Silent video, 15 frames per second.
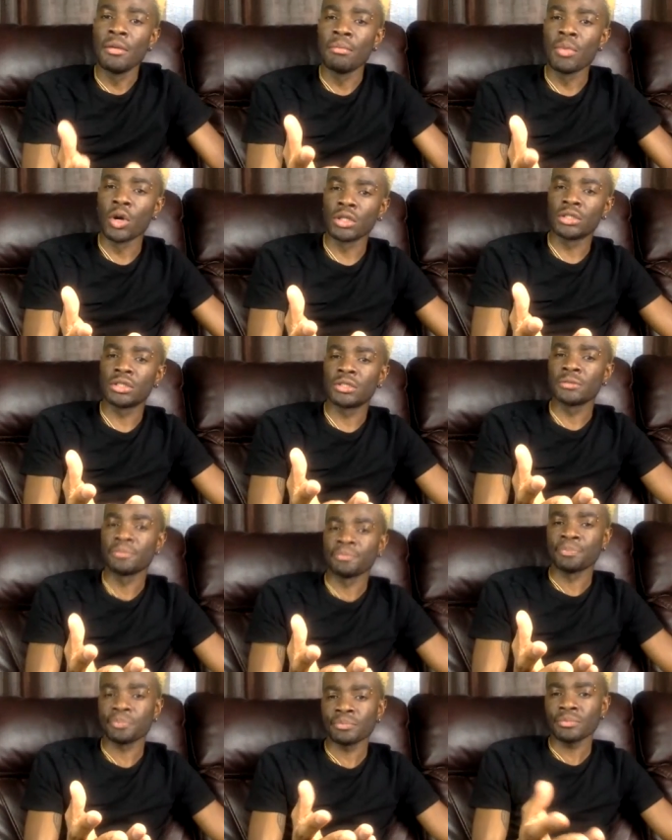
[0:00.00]
But
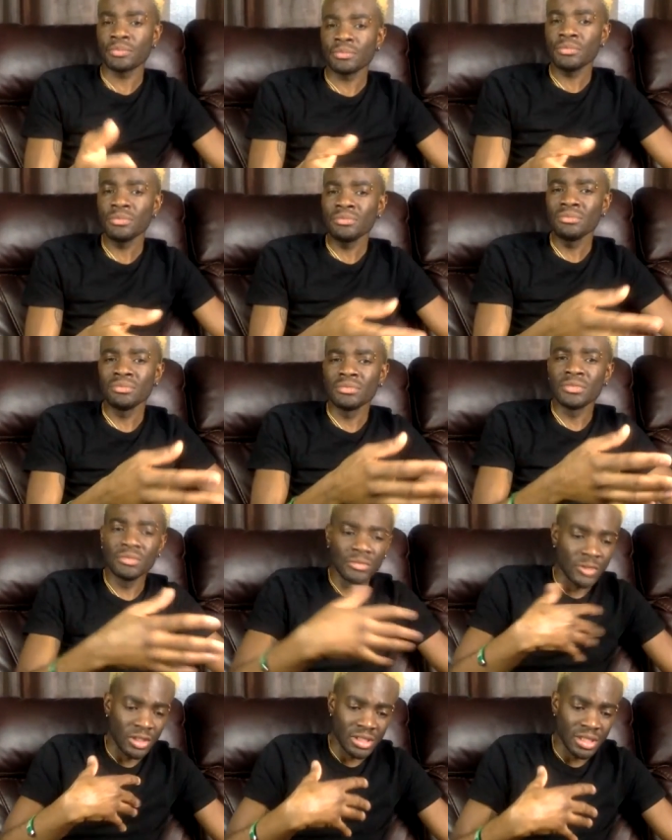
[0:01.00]

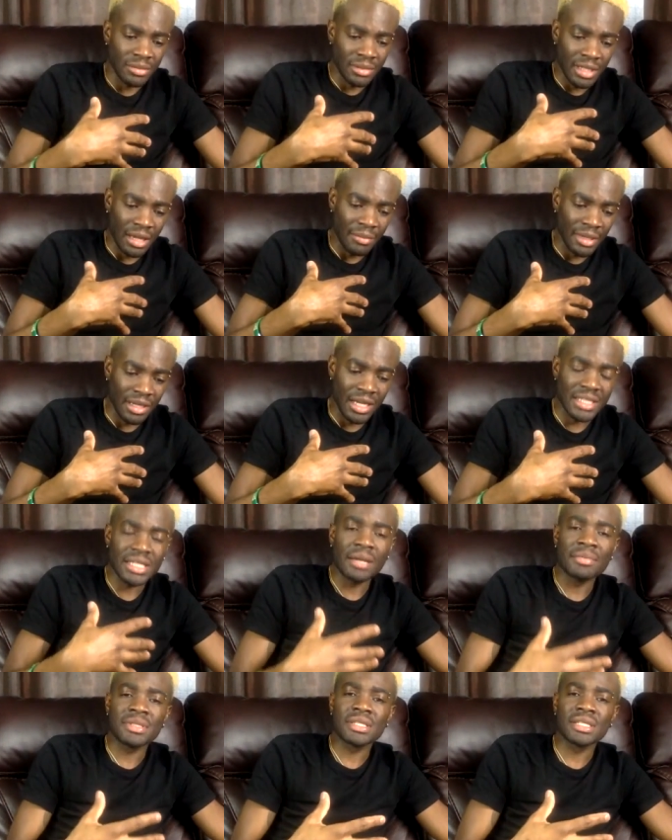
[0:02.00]
not because
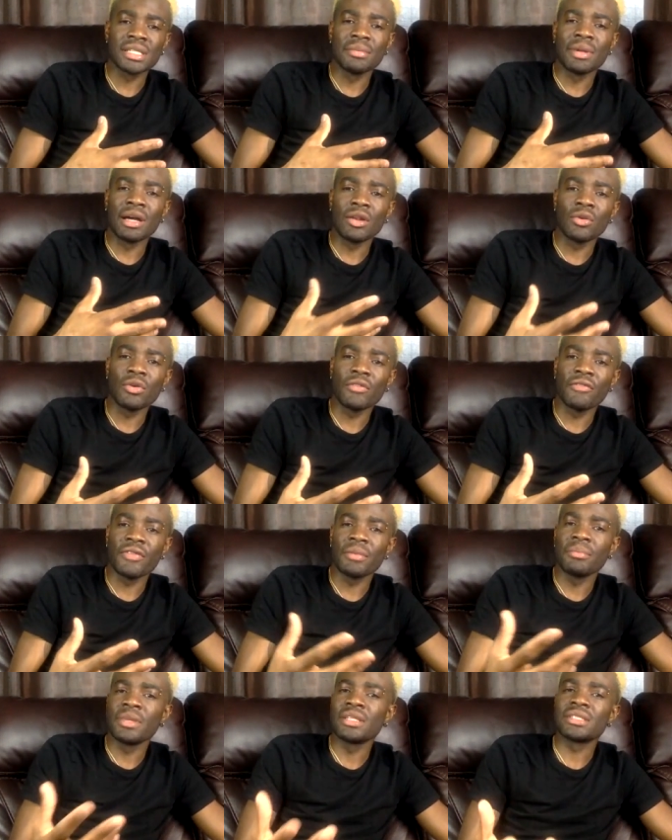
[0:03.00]
I'm slim and look
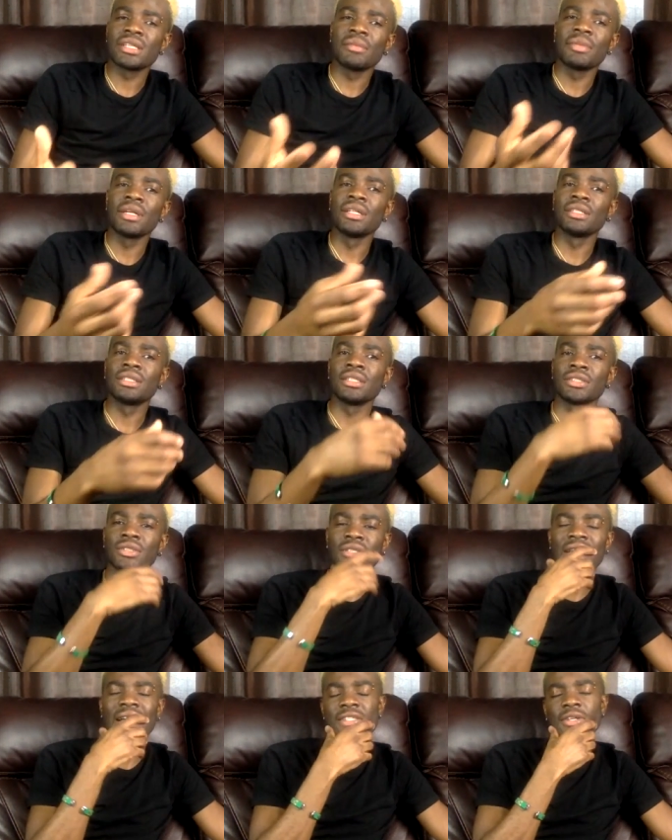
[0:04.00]
fit means I'm healthy. So
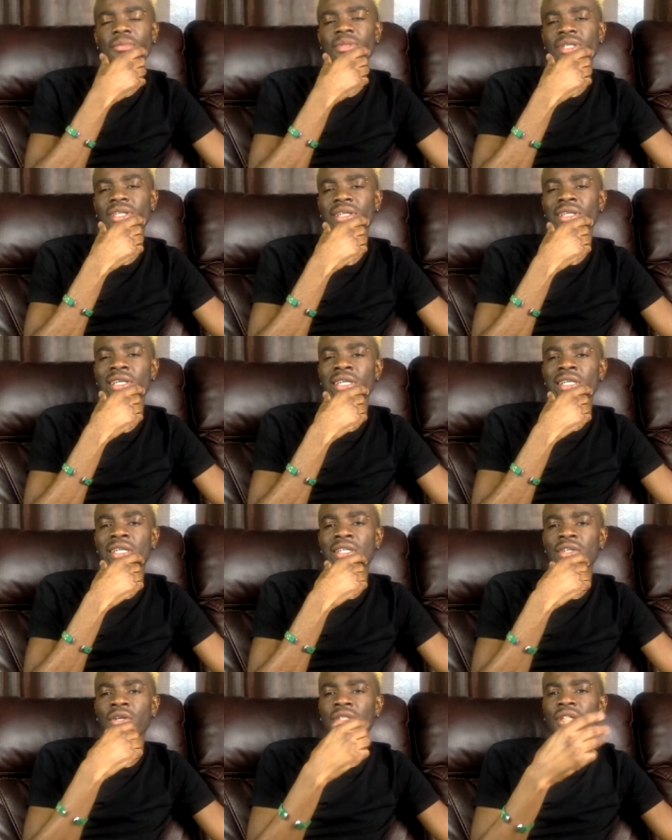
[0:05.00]
that's something
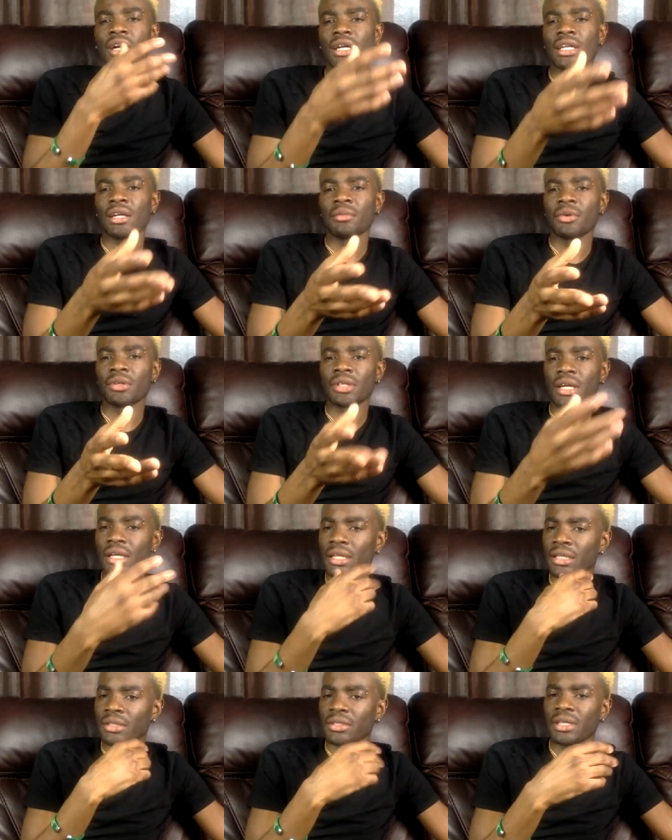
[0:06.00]
you're talking about a
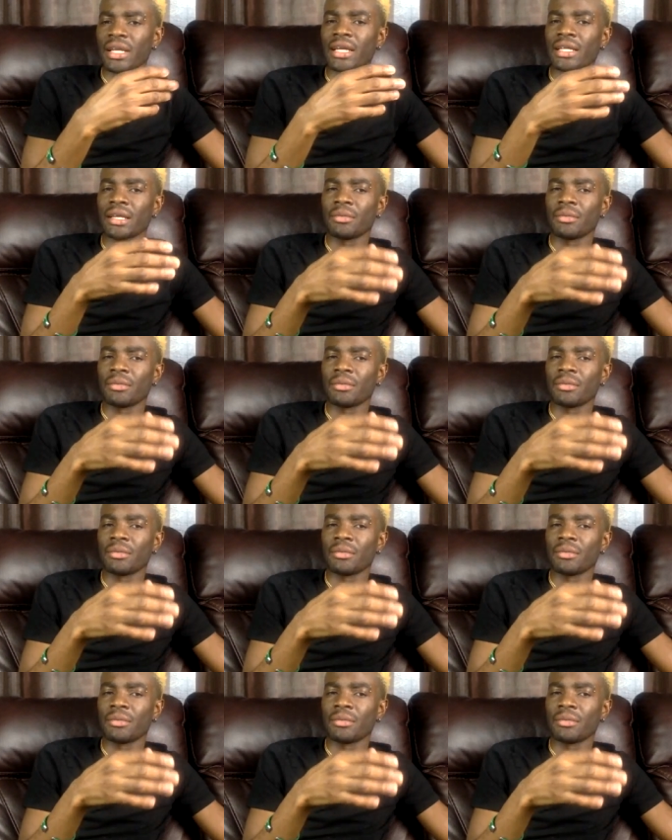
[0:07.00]
keto diet.